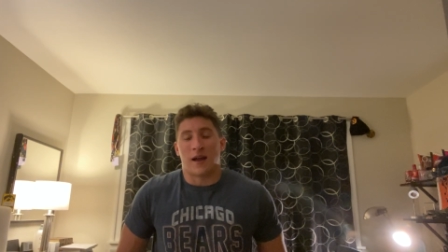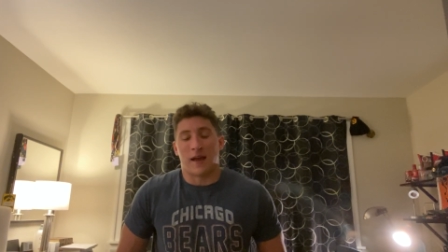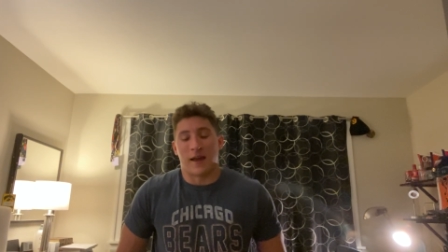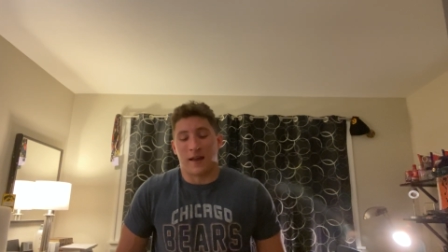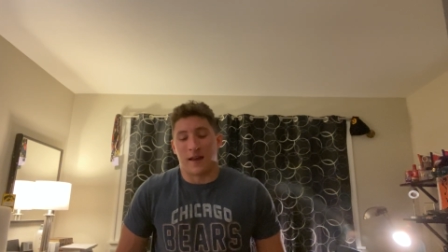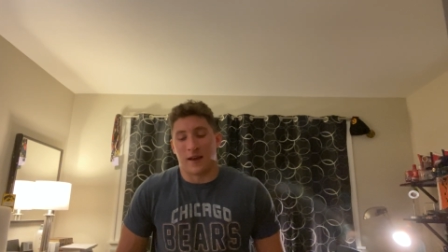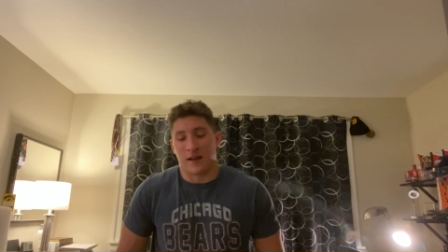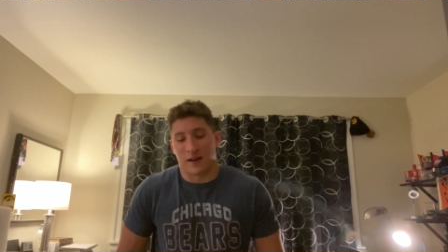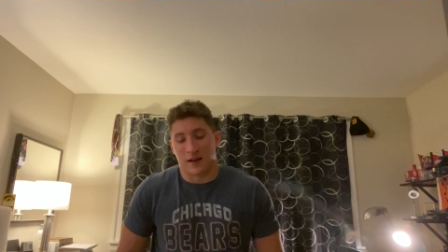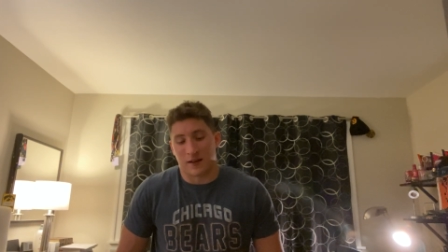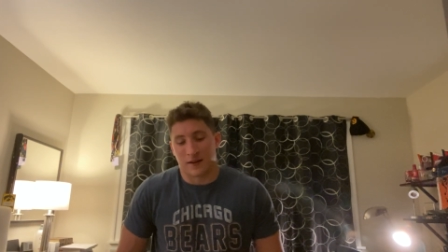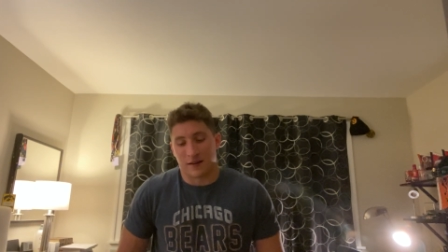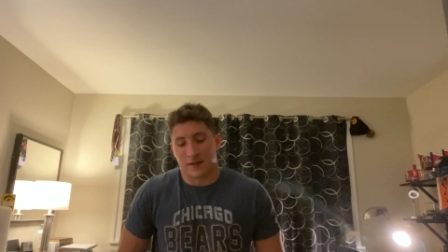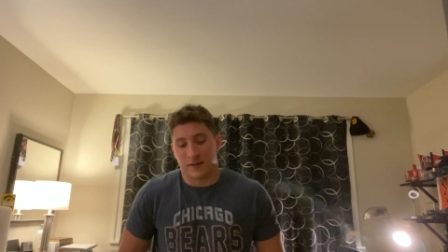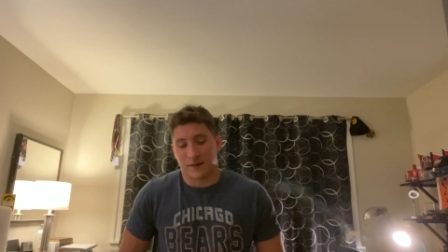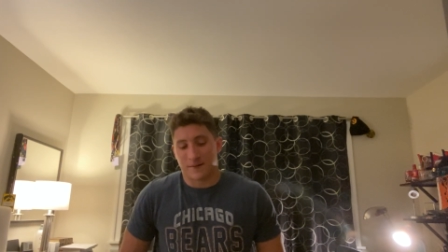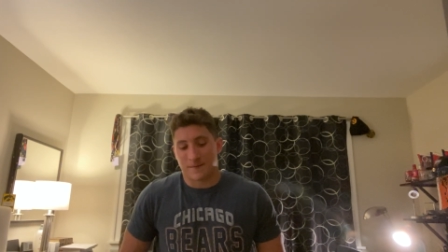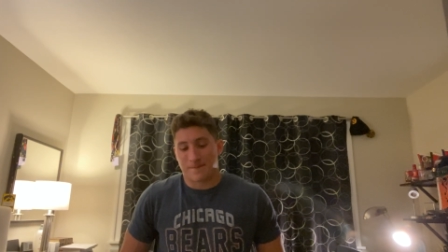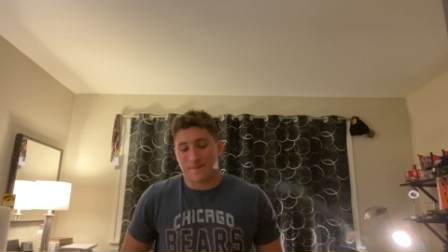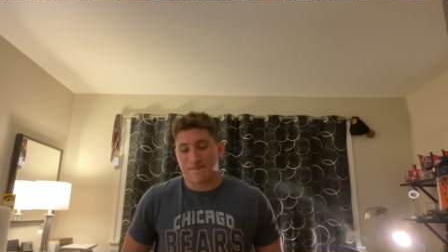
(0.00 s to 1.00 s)

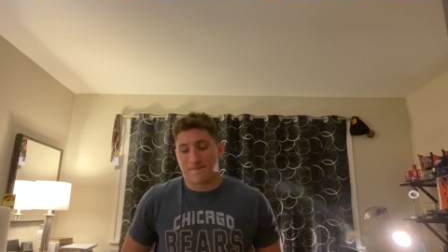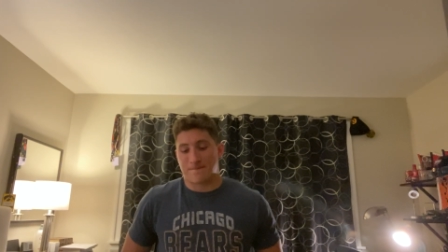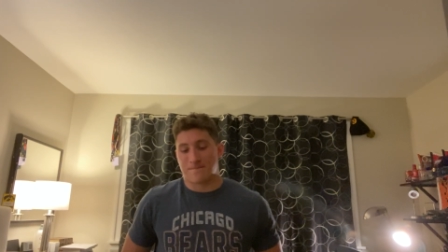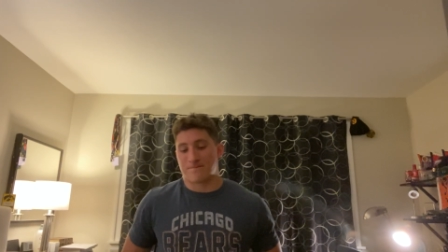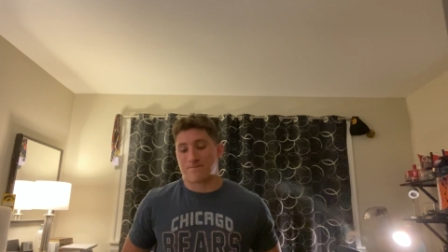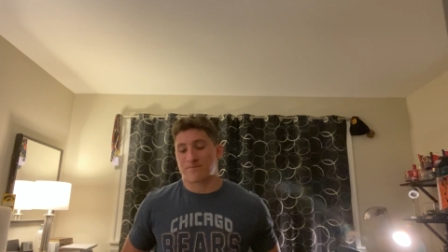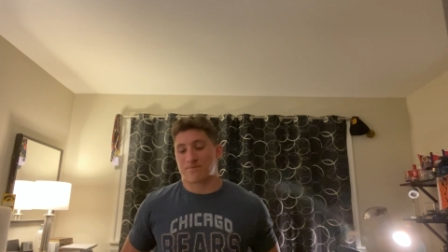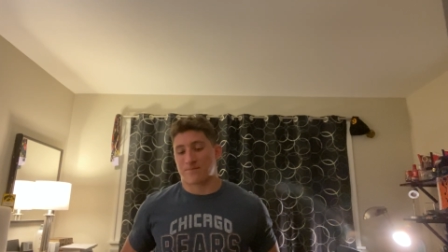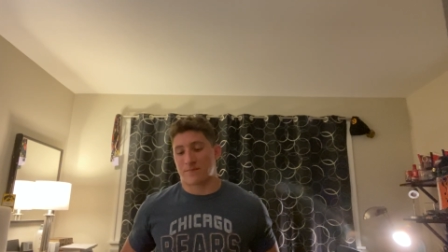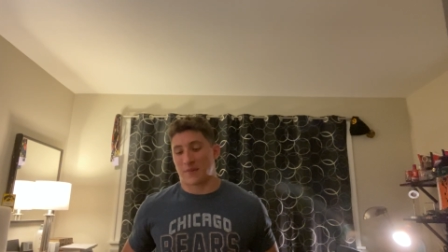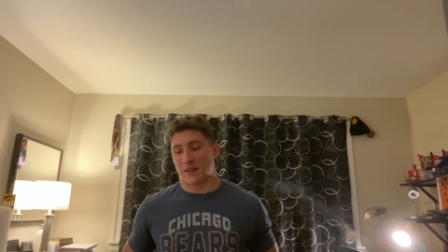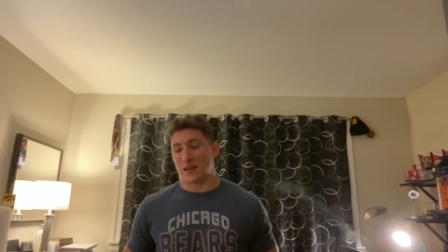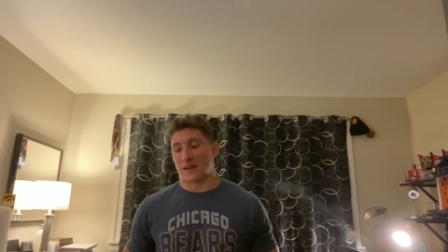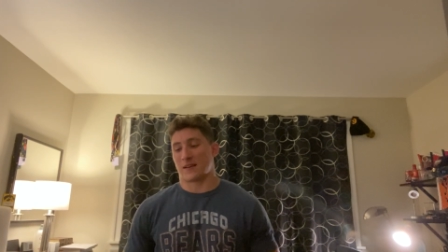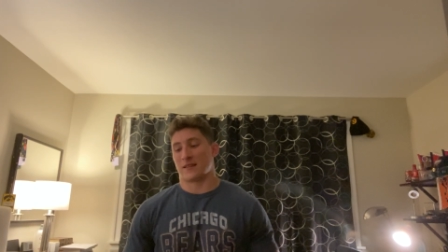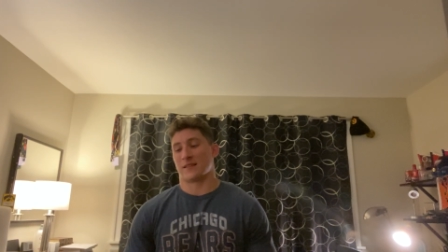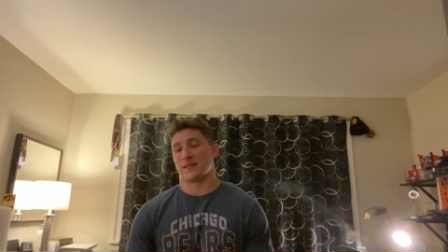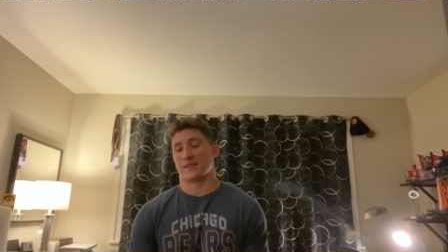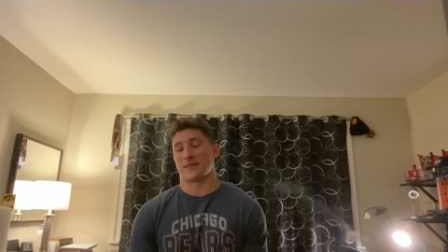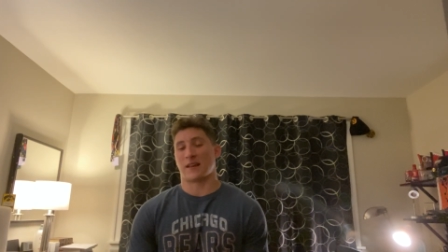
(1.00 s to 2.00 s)
and
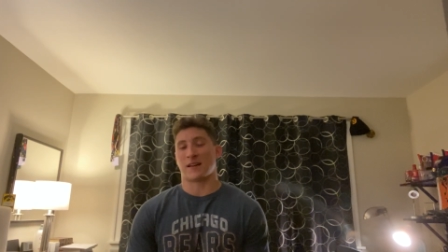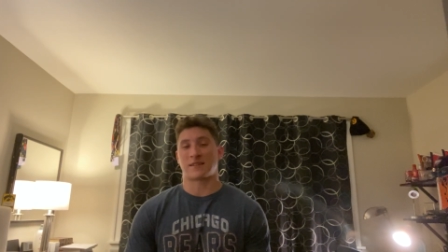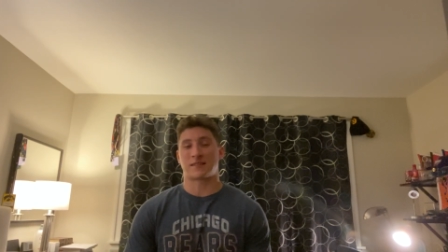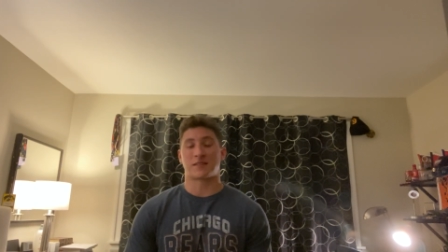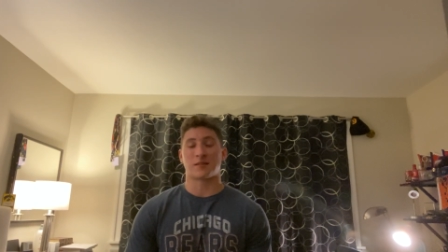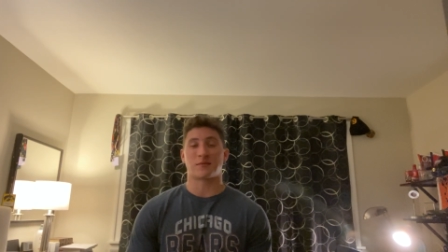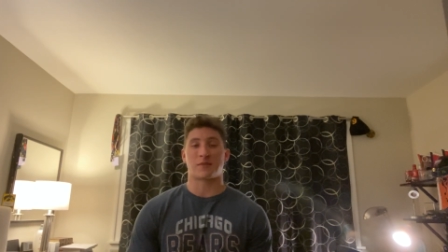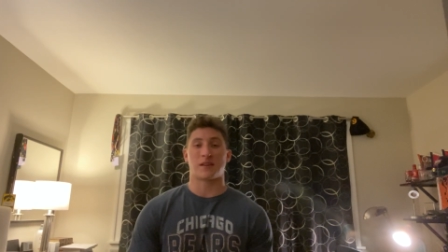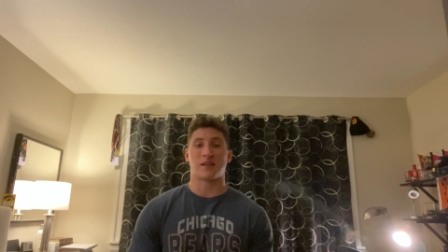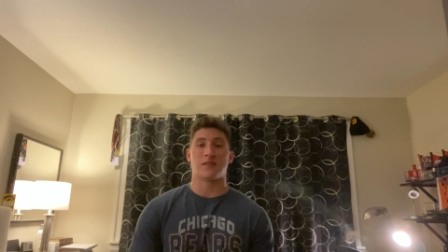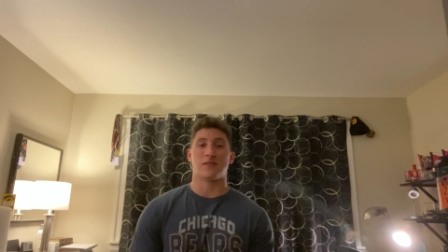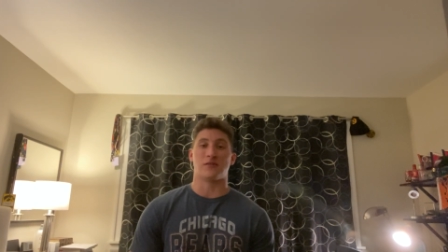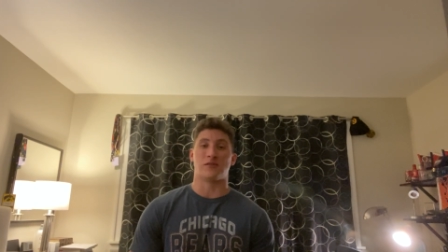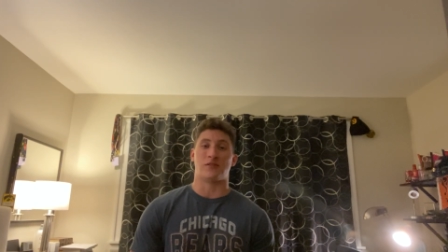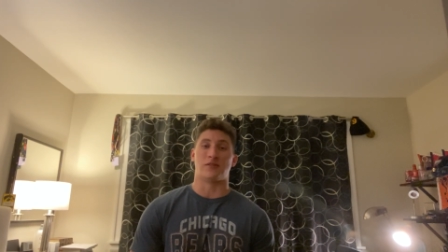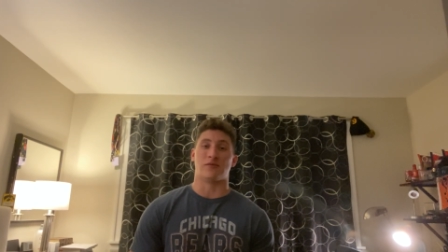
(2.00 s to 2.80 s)
that's something you